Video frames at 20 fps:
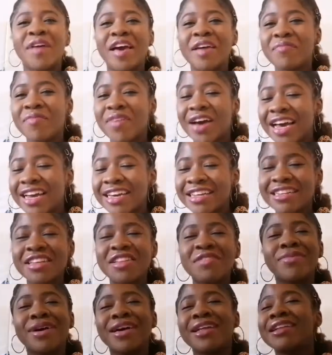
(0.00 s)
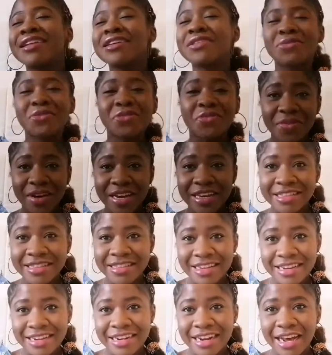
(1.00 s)
in my mind, in my little
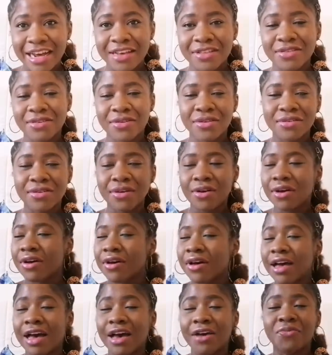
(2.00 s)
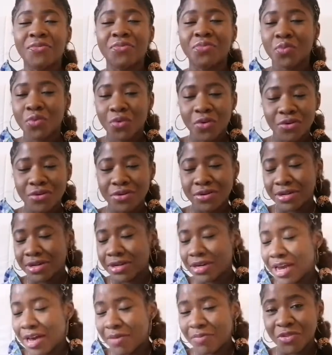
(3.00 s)
mind, then I thought, oh, I've won.
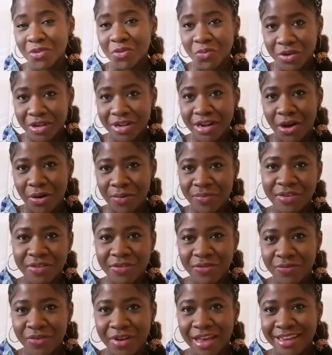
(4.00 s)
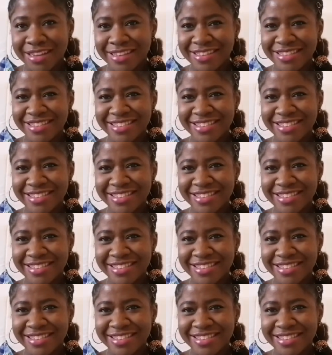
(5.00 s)
I'm the winner of this fight.